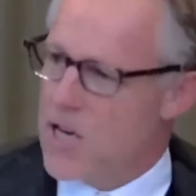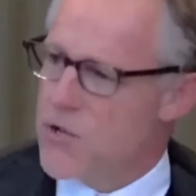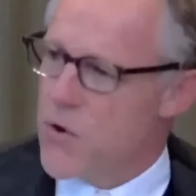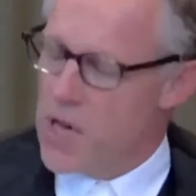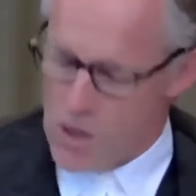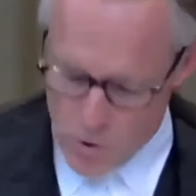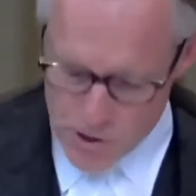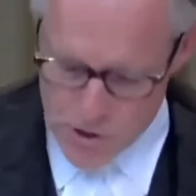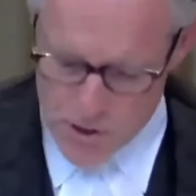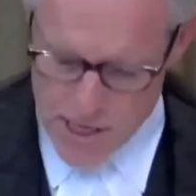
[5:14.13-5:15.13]
that
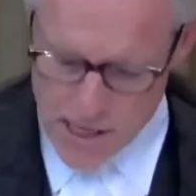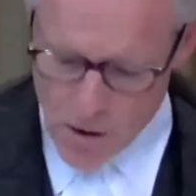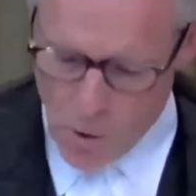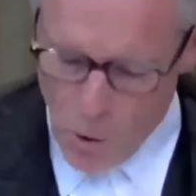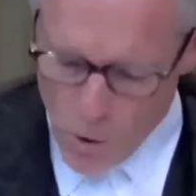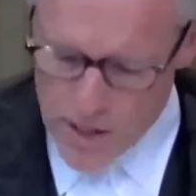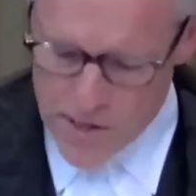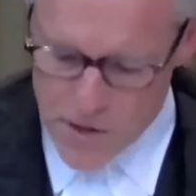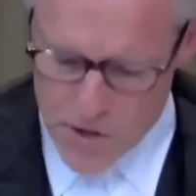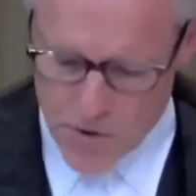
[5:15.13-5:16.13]
Israel was to take
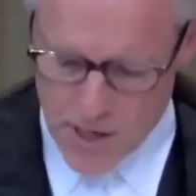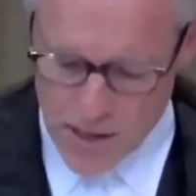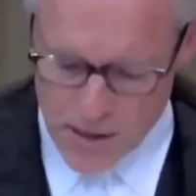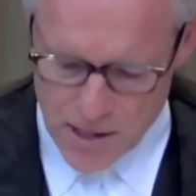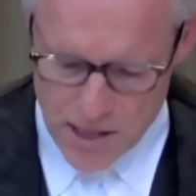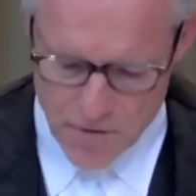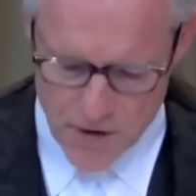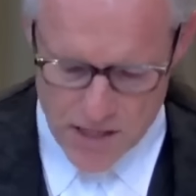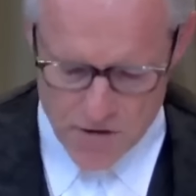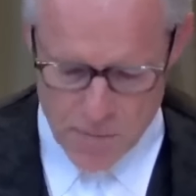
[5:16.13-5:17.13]
all necessary
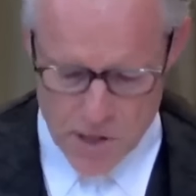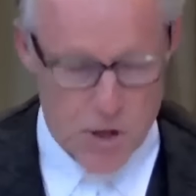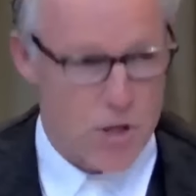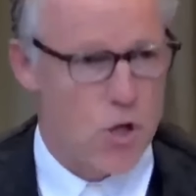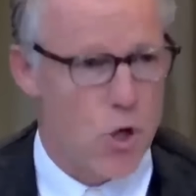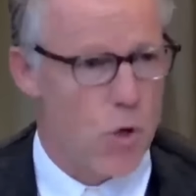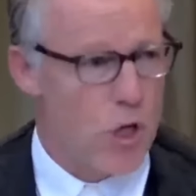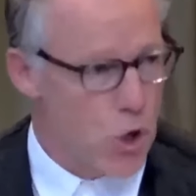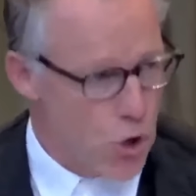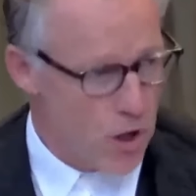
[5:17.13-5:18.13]
and effective measures
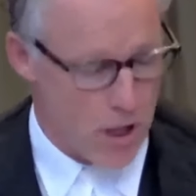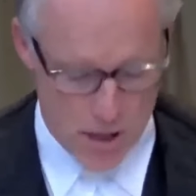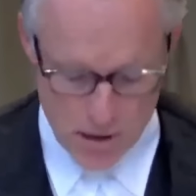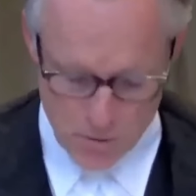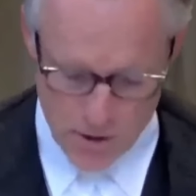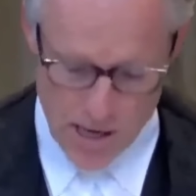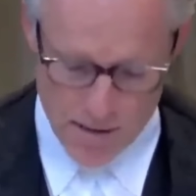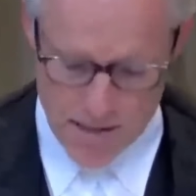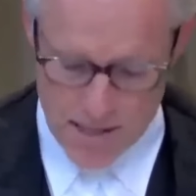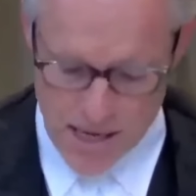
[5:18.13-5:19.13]
to ensure,
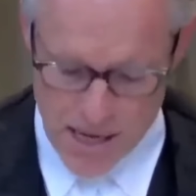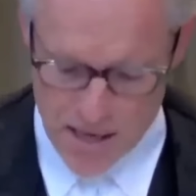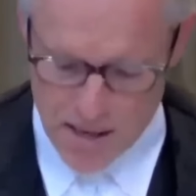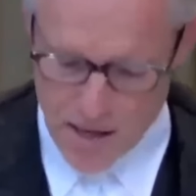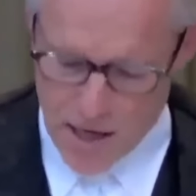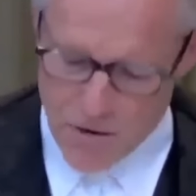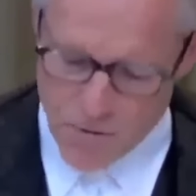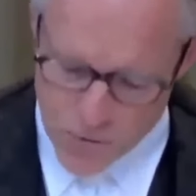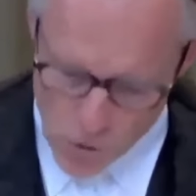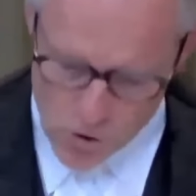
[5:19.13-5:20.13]
without delay,
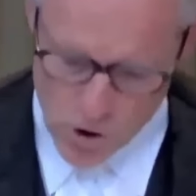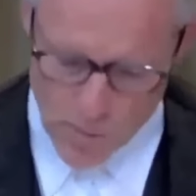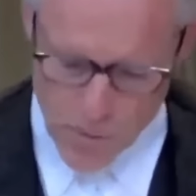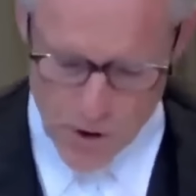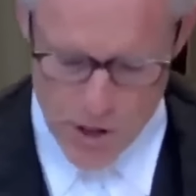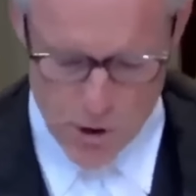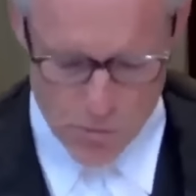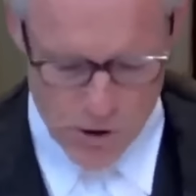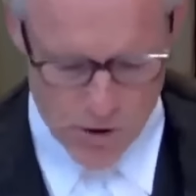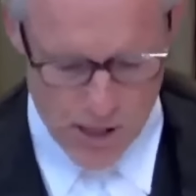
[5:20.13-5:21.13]
in full
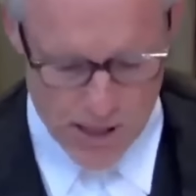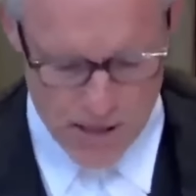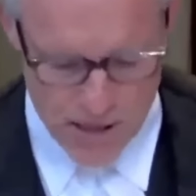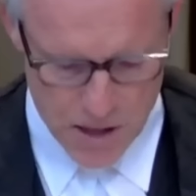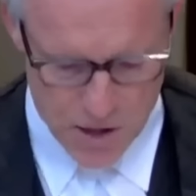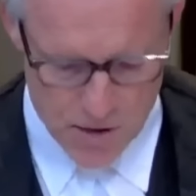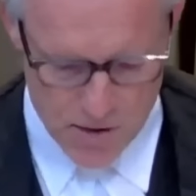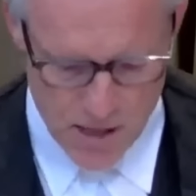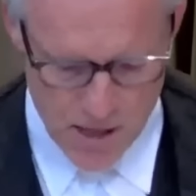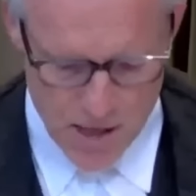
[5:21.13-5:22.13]
cooperation with the United
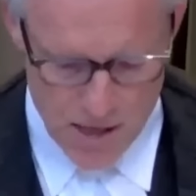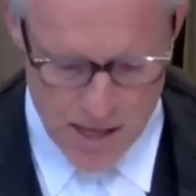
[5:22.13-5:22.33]
Nations,